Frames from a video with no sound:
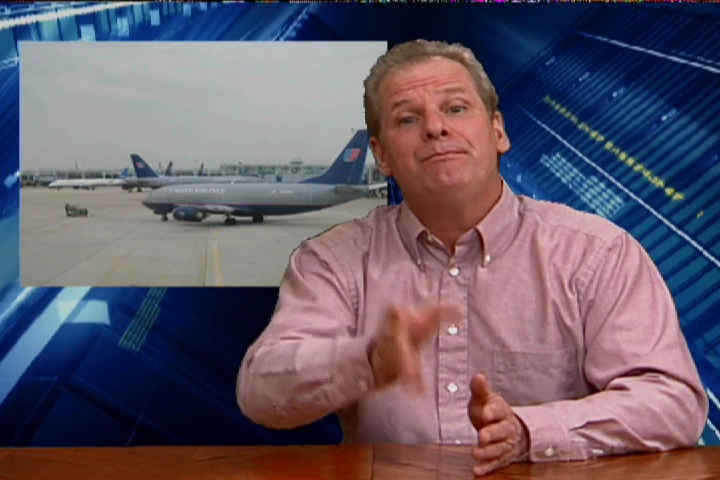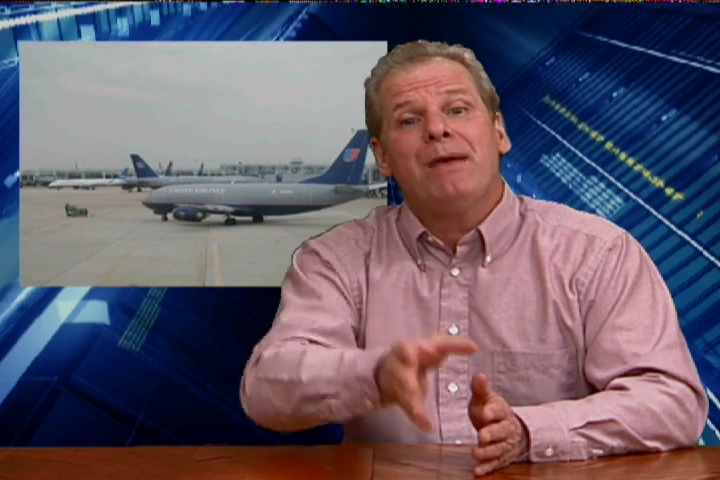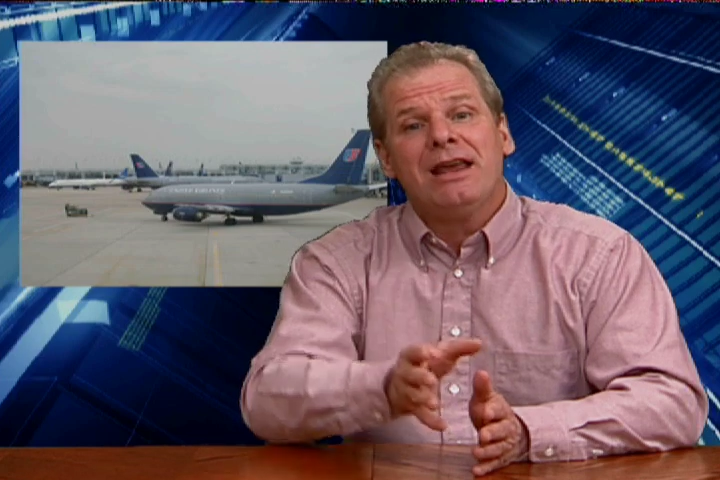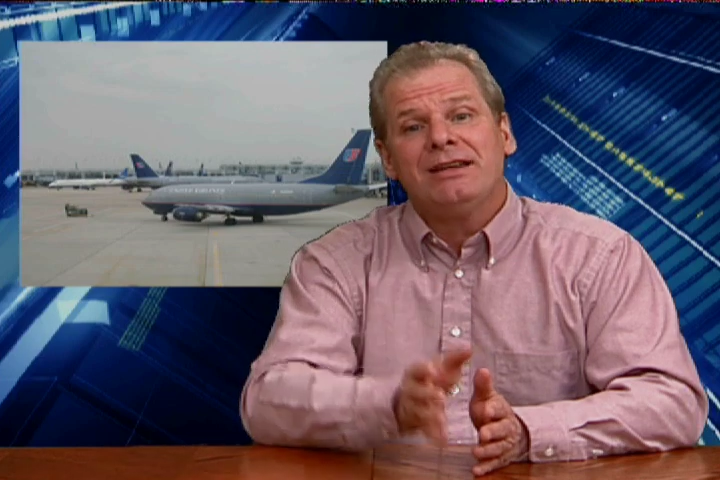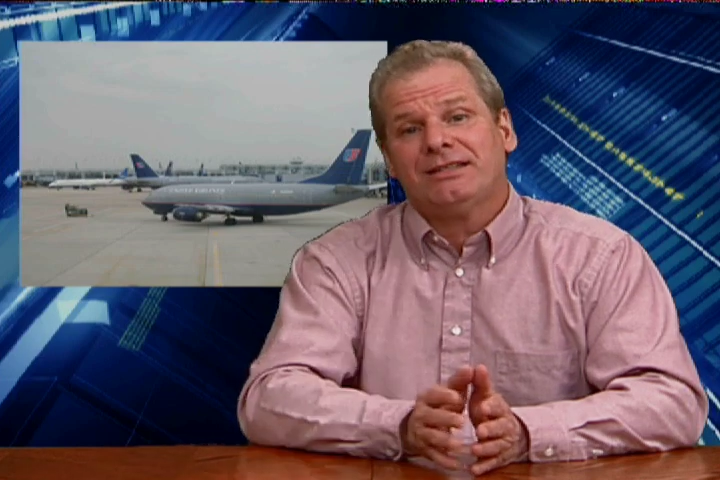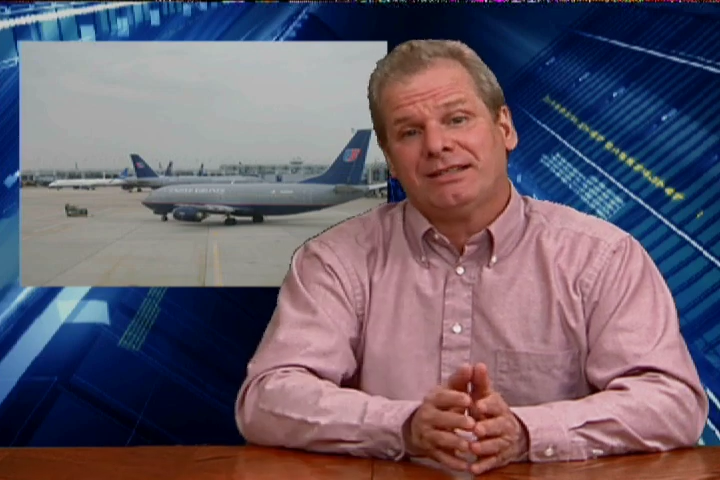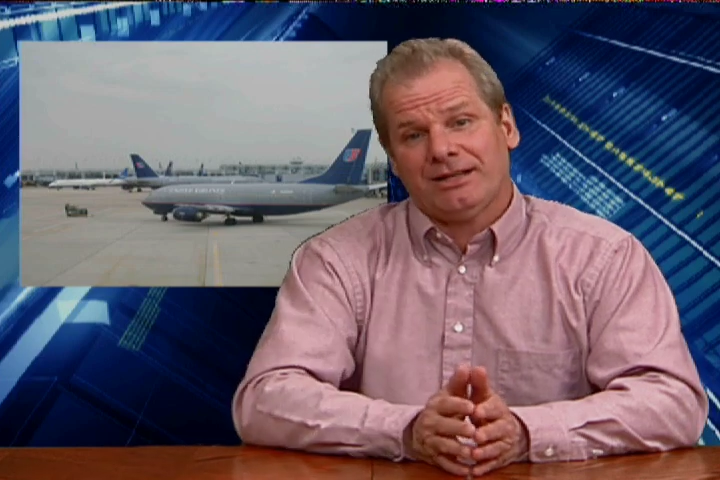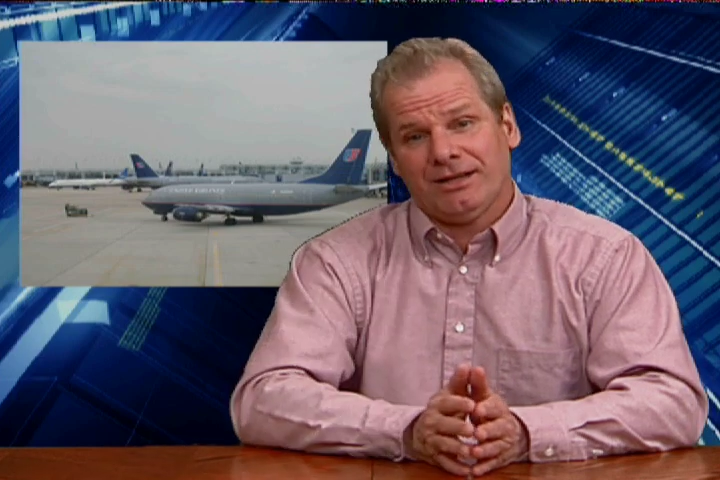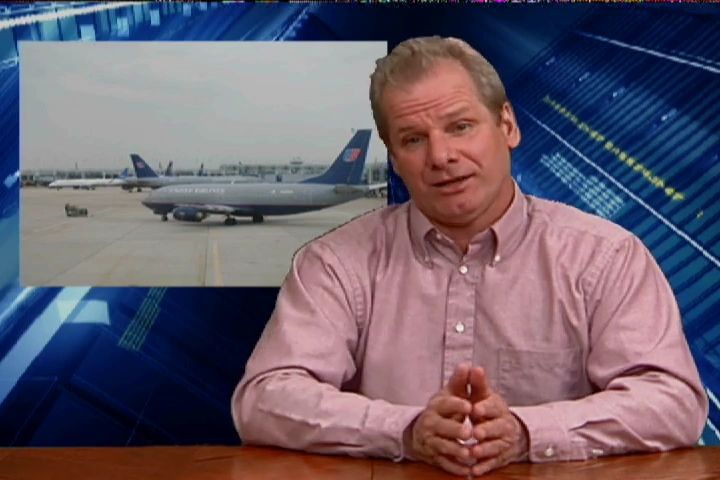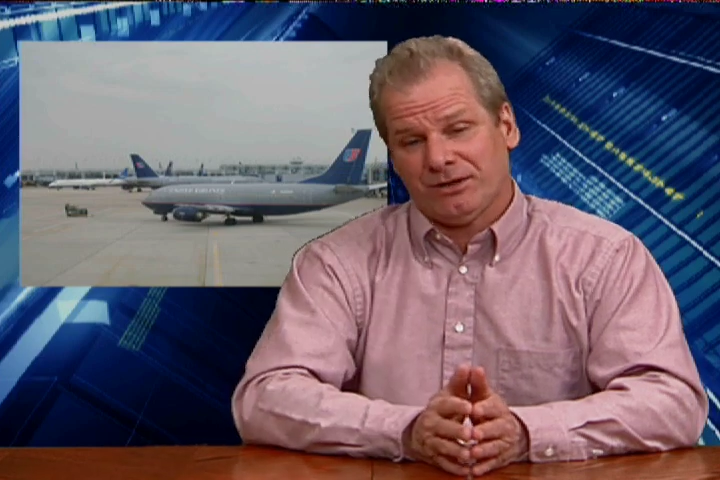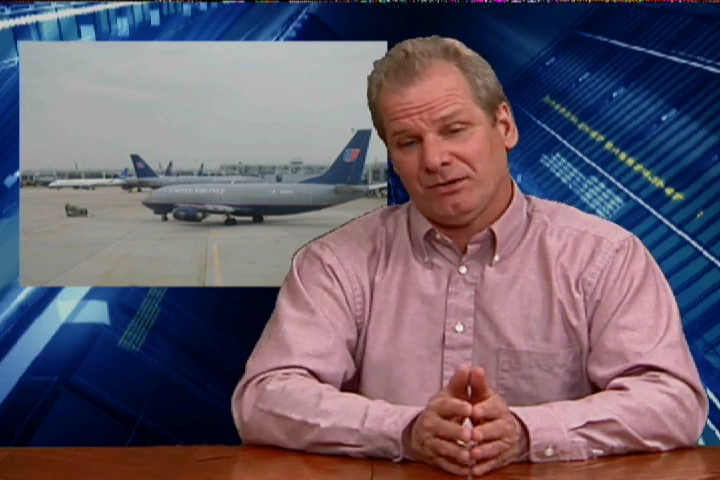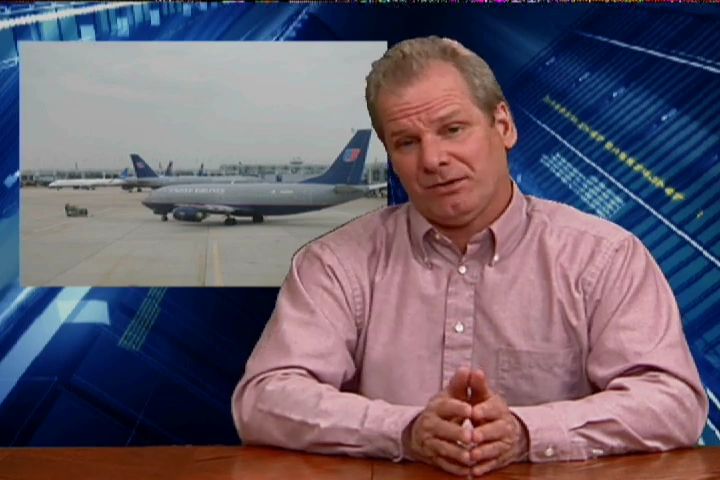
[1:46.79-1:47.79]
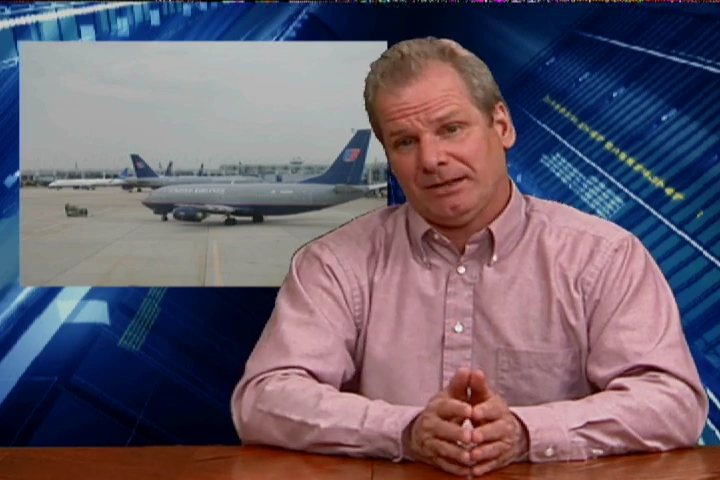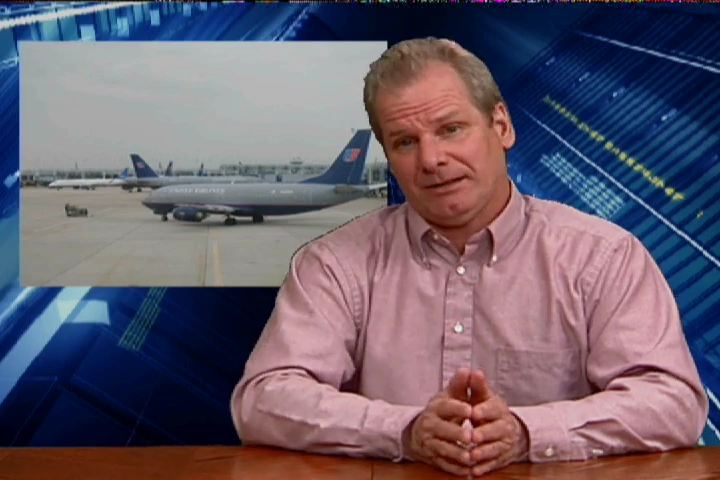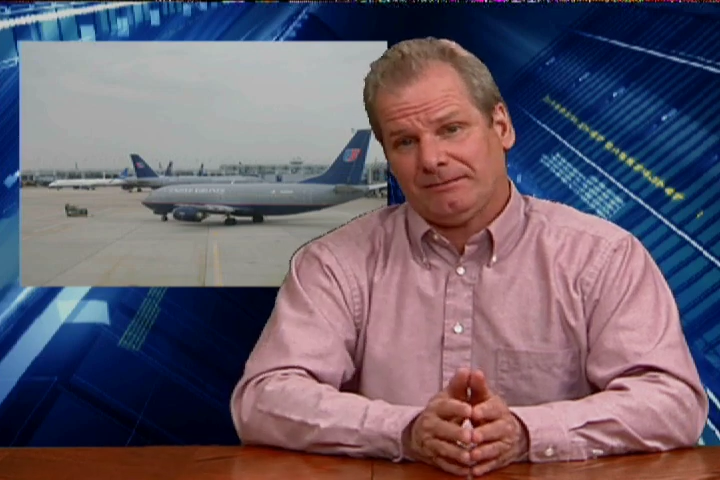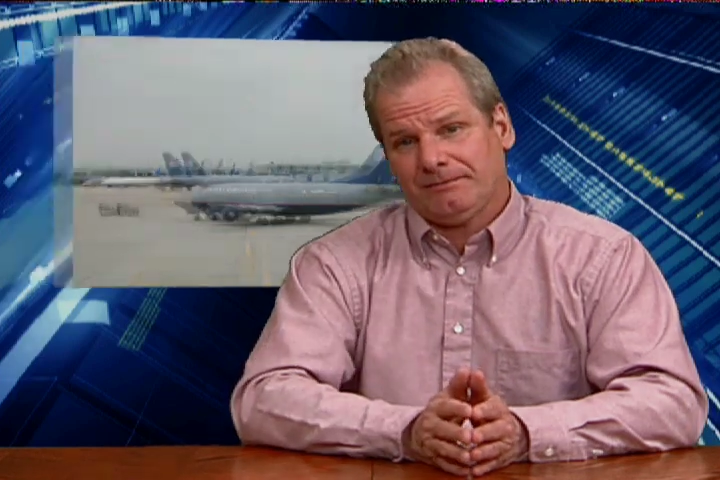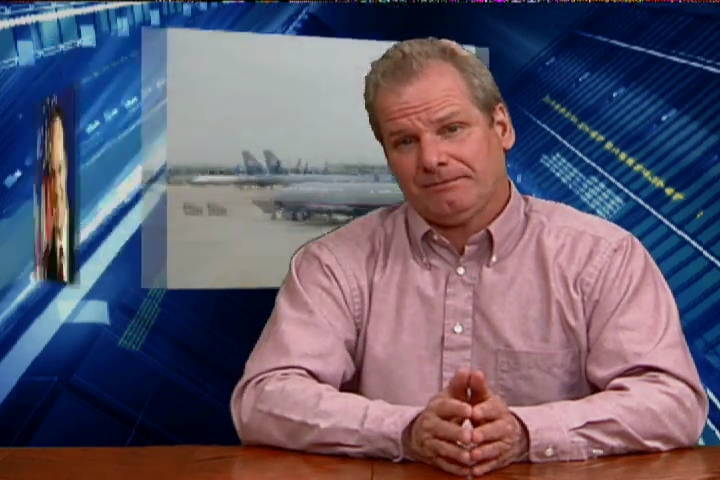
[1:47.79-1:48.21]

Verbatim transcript: based in Illinois.